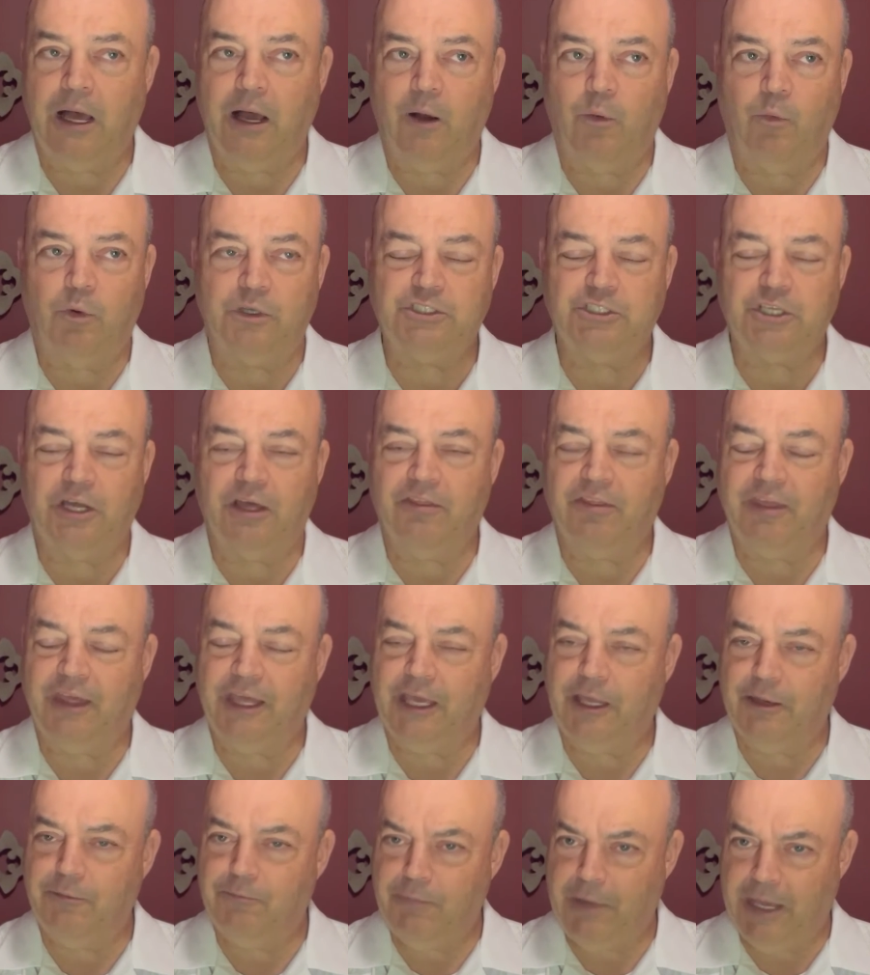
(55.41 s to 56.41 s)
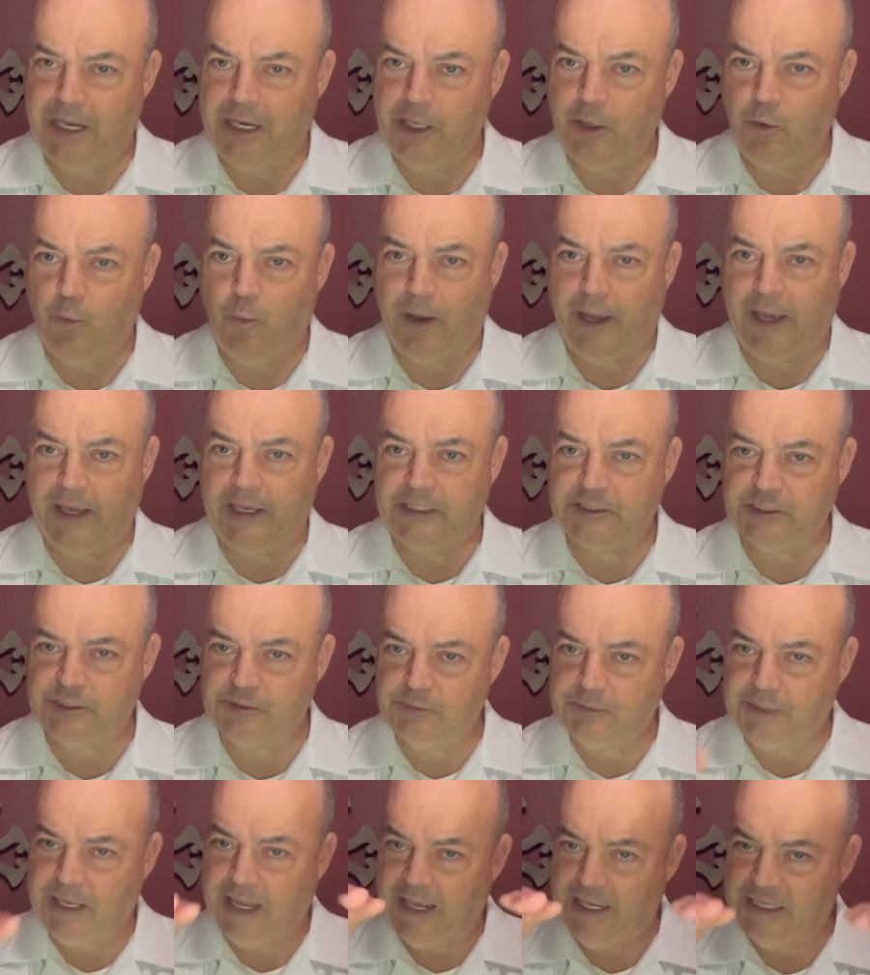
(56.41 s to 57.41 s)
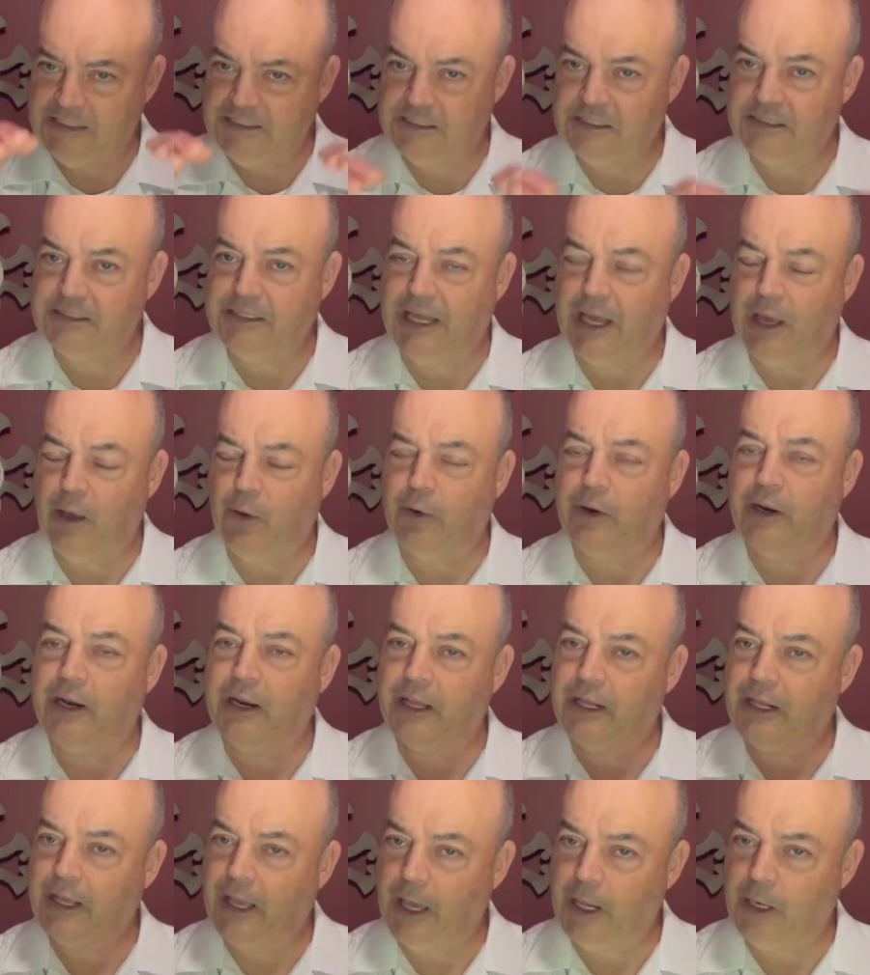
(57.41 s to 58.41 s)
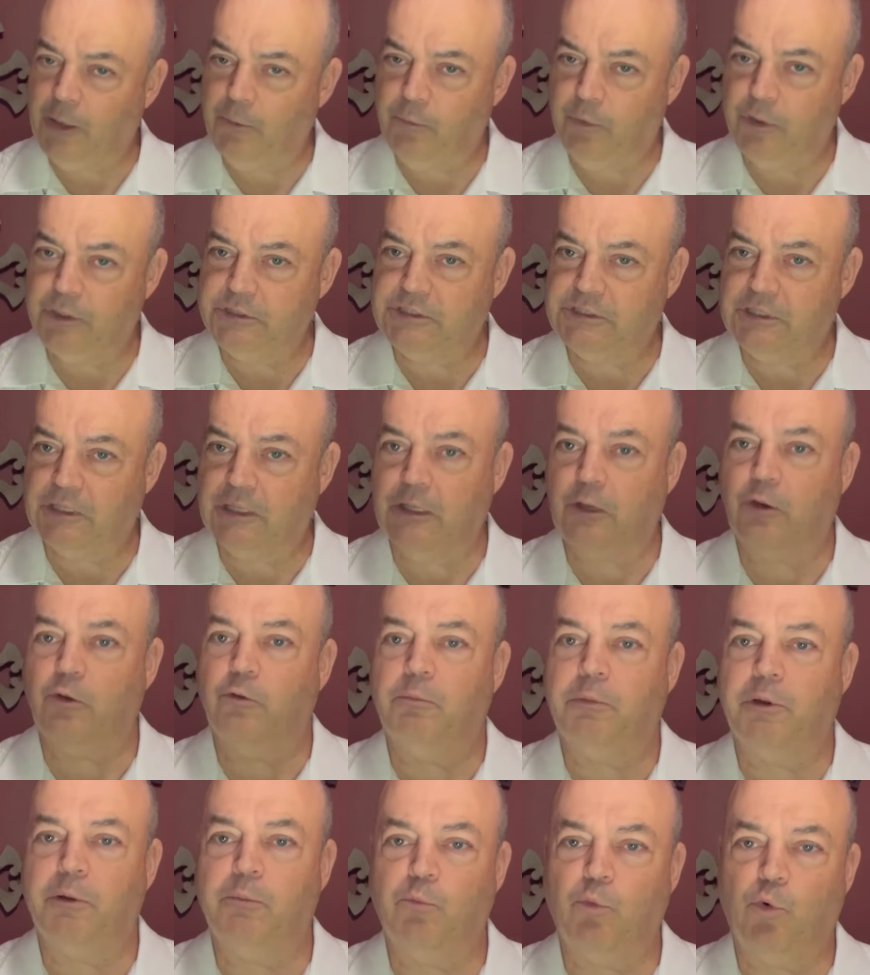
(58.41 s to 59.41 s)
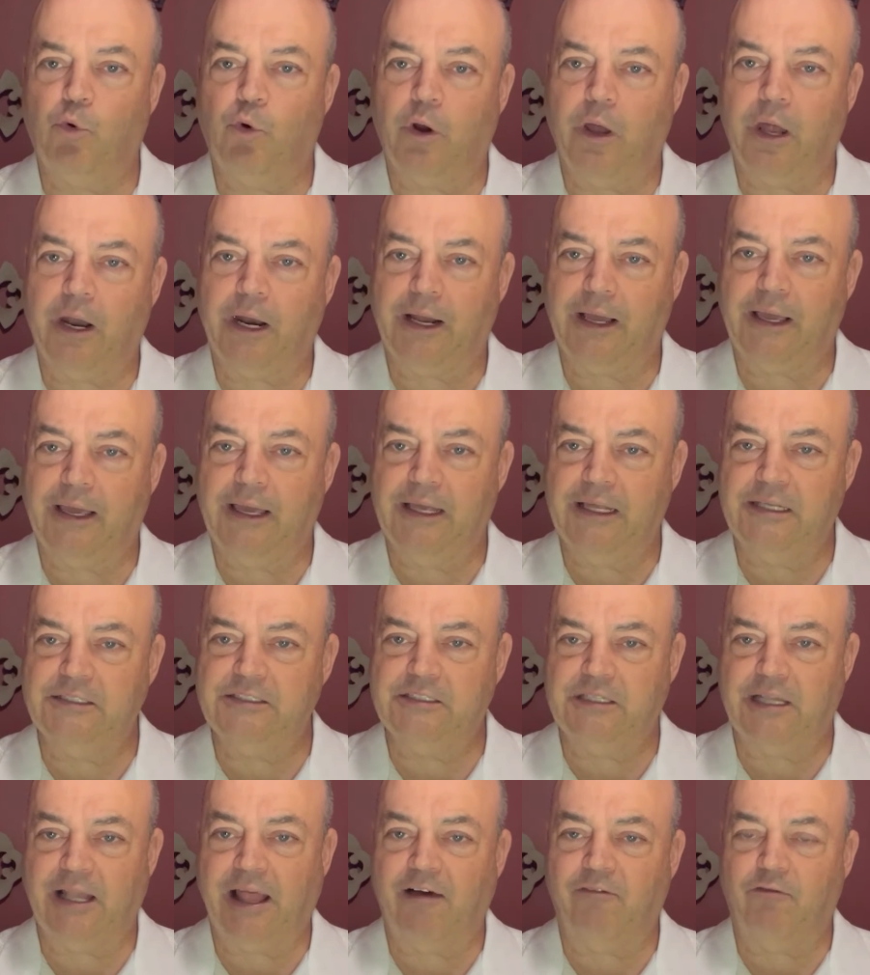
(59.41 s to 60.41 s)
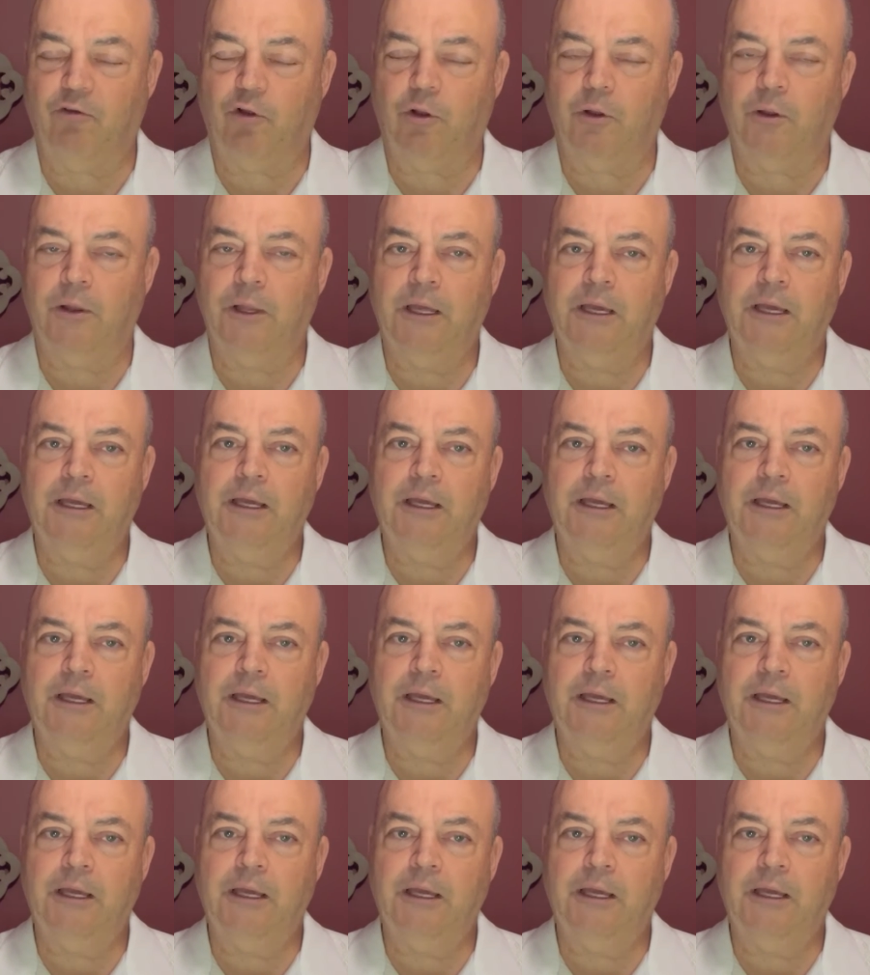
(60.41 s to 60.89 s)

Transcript: which I think in many ways takes it down and it kind of puts a little bit more on a kid's level